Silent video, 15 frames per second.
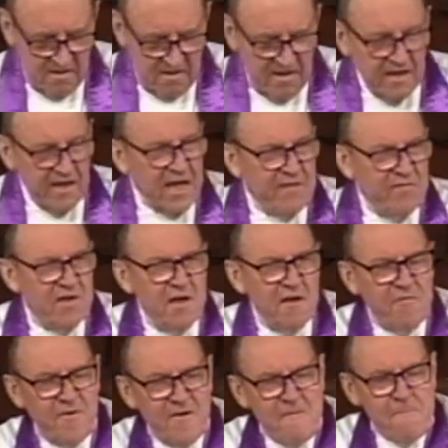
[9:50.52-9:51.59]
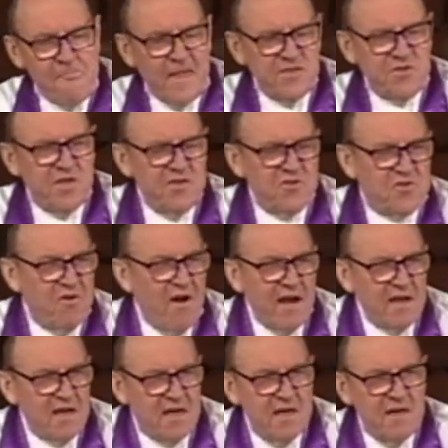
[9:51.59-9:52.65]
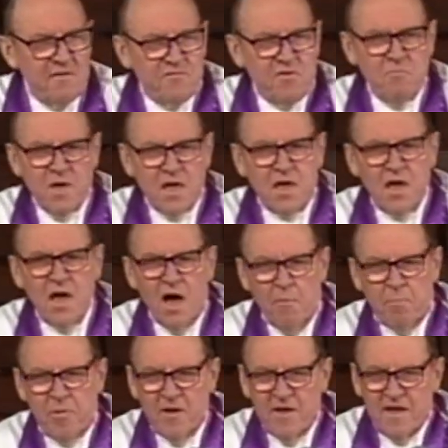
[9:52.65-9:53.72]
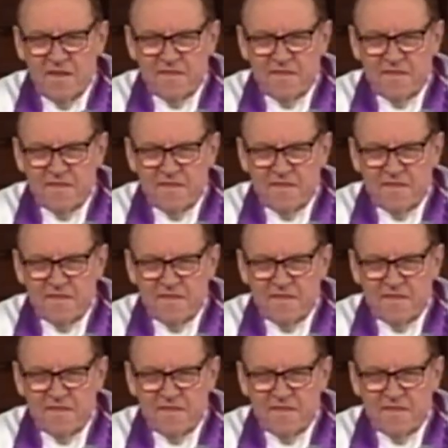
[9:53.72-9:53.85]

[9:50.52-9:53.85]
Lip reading: Even if she drank from a cup,